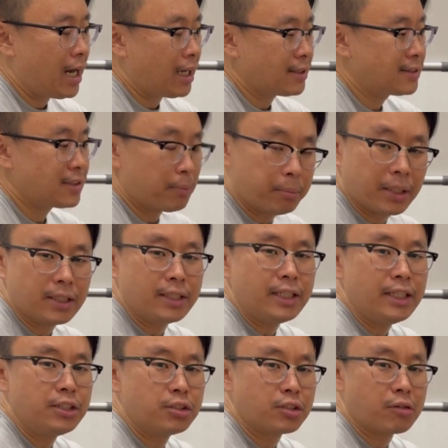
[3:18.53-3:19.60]

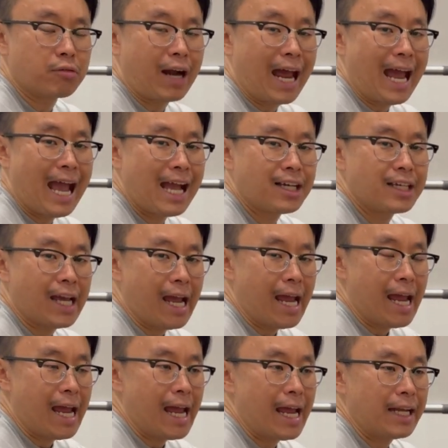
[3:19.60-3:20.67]
stability to the rack,
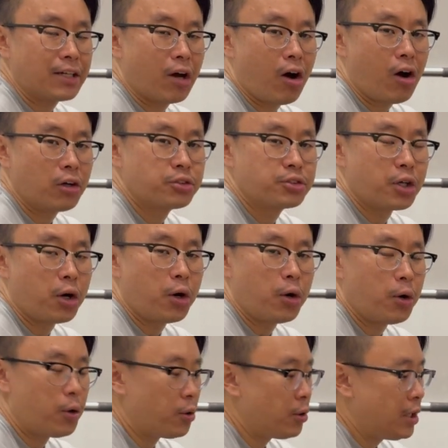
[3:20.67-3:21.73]
and
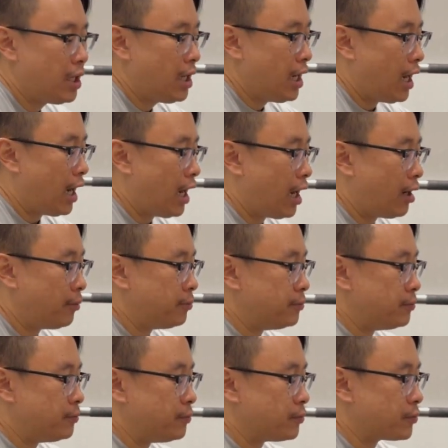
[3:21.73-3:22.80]
also
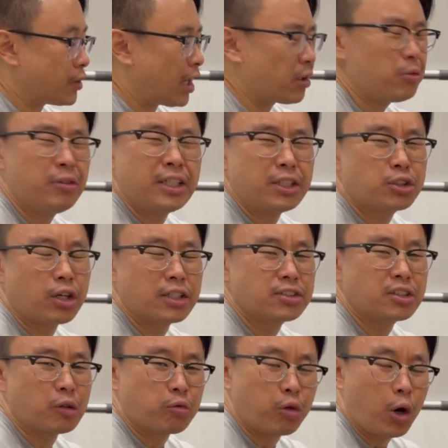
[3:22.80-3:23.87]
I don't really
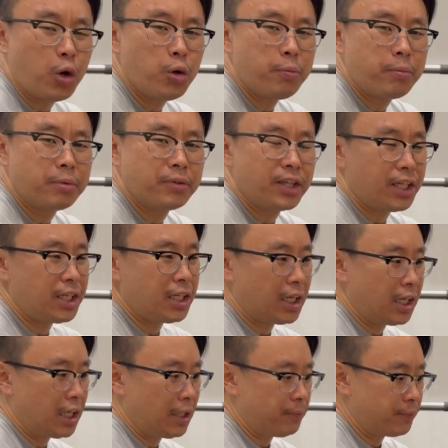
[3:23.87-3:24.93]
trust the rope,
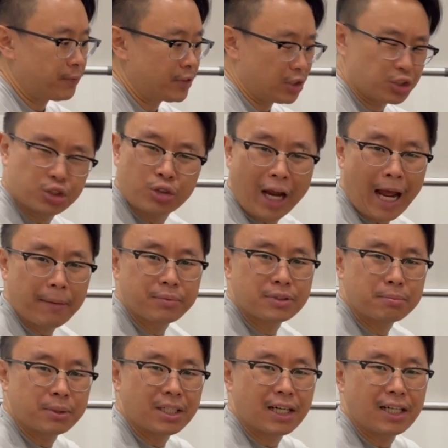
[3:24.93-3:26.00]
the
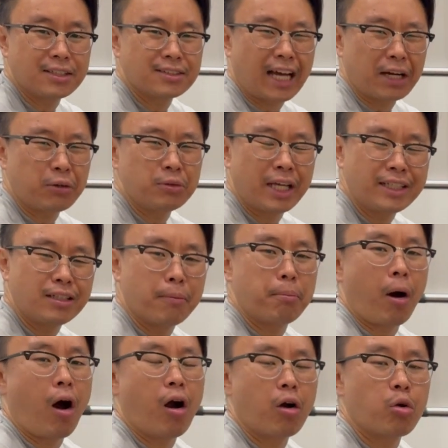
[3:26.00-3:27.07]
straps, because I don't like the
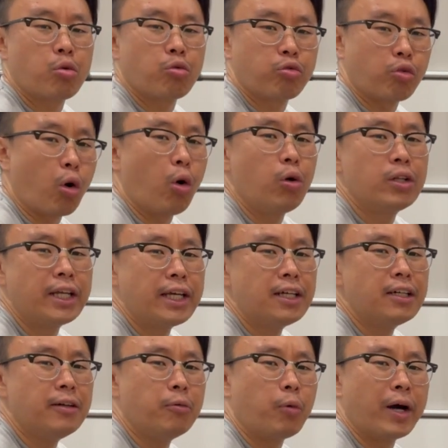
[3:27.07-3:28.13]
bar
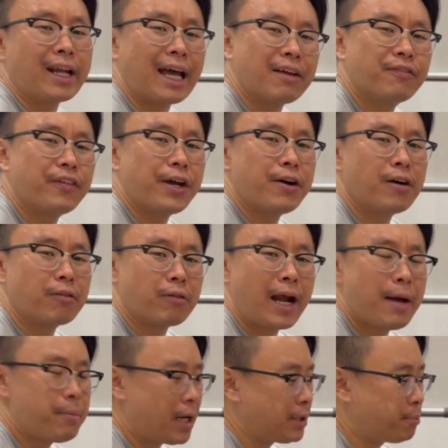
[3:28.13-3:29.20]
rolling when I fail a
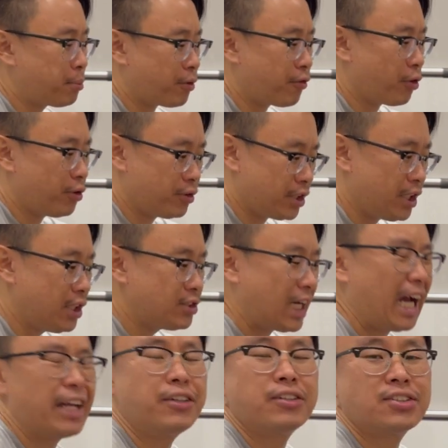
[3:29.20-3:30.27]
rep. I prefer these.
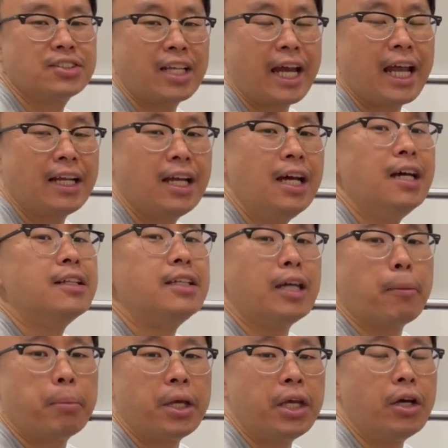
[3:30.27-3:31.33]
I understand the
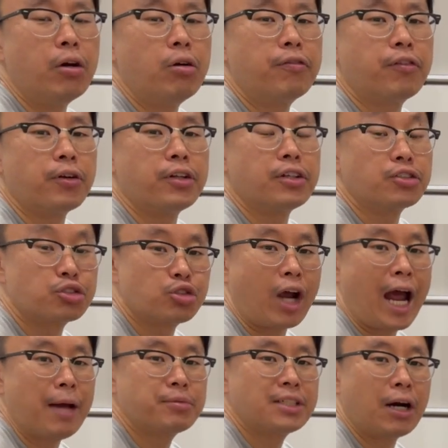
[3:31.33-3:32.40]
appeal for the
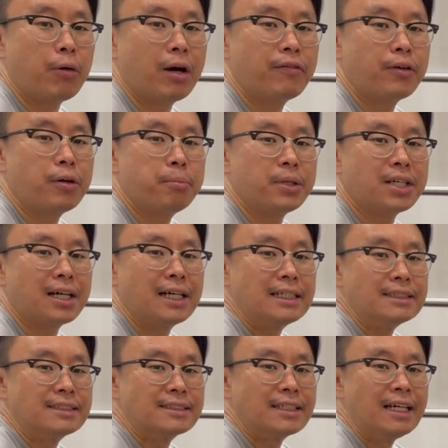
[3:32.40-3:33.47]
straps, however,
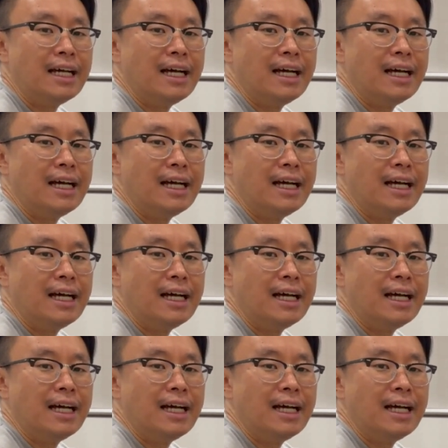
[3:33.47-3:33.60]
because